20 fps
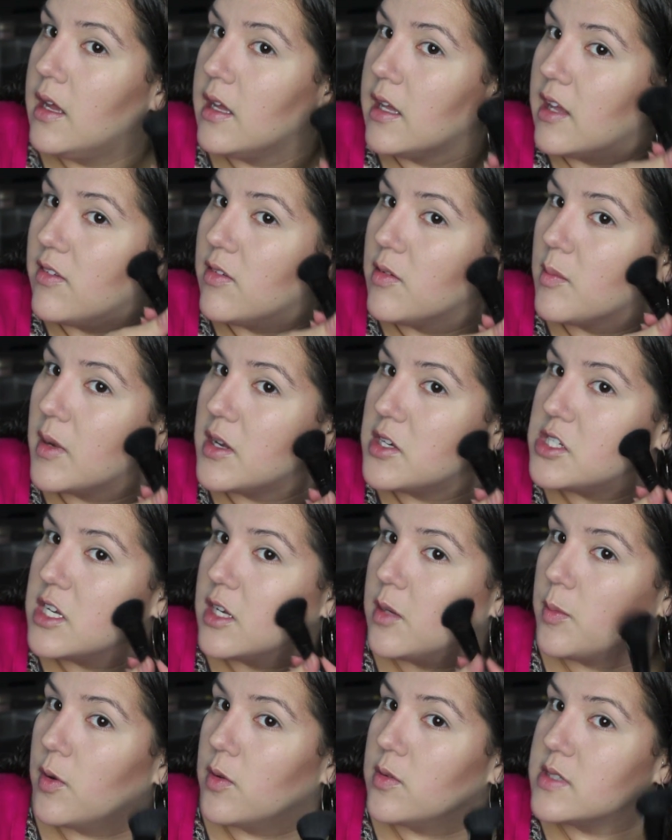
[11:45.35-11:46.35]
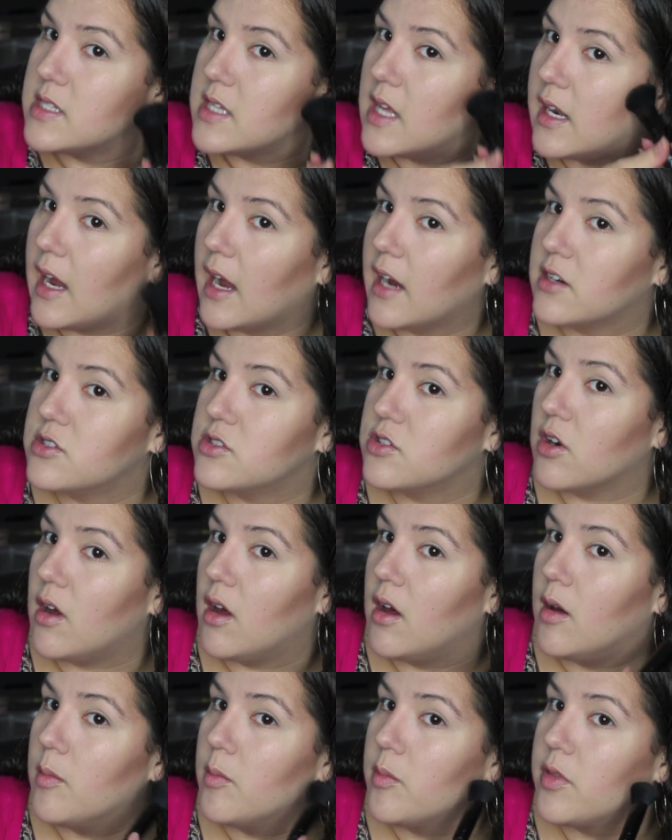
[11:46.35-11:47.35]
giving my cheekbones that extra
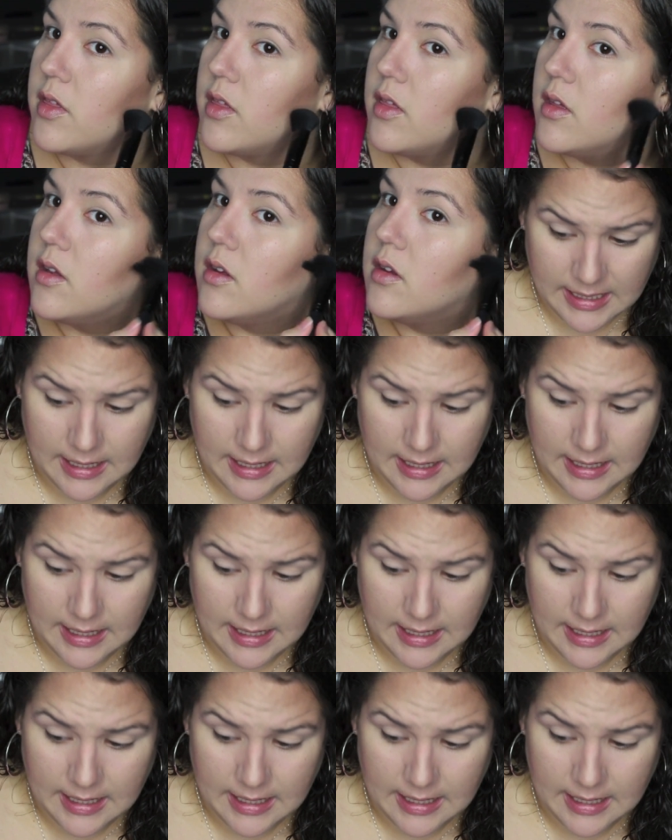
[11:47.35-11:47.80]
oomph.